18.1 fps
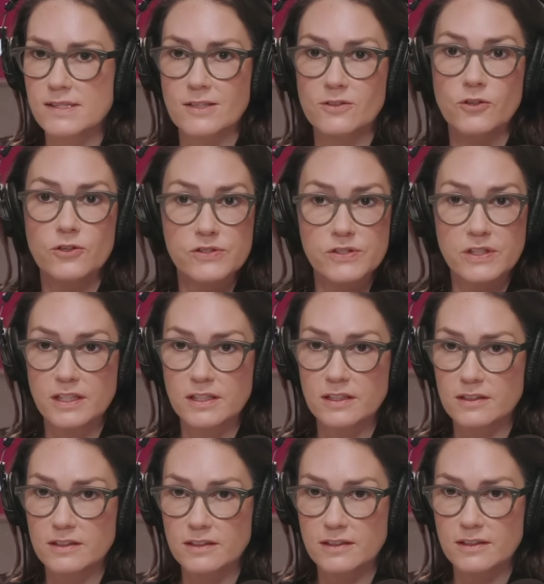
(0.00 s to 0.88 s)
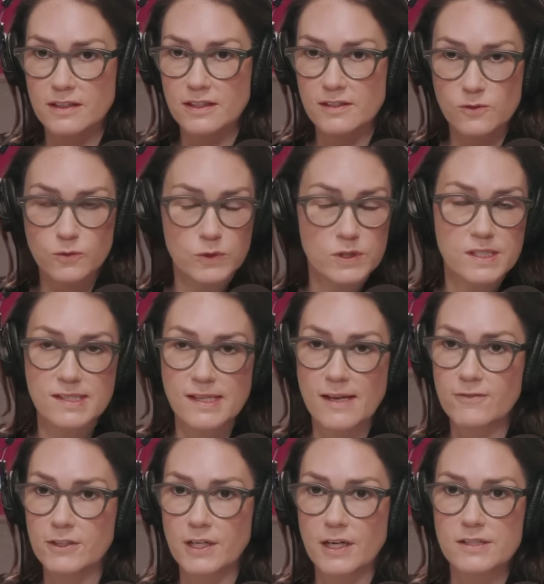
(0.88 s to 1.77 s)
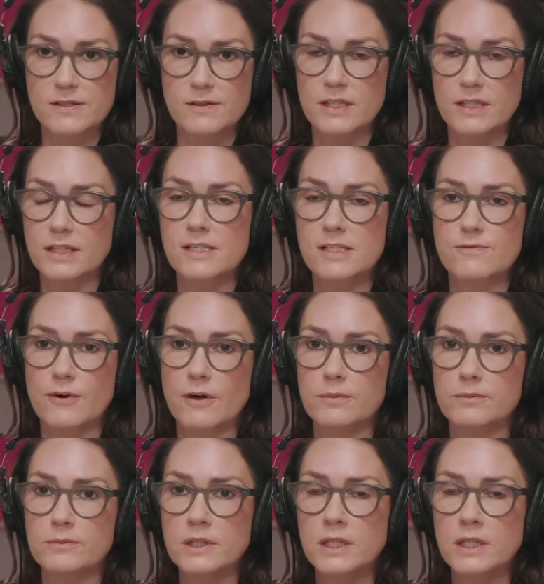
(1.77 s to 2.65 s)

It looks like that's what's saving us, at least from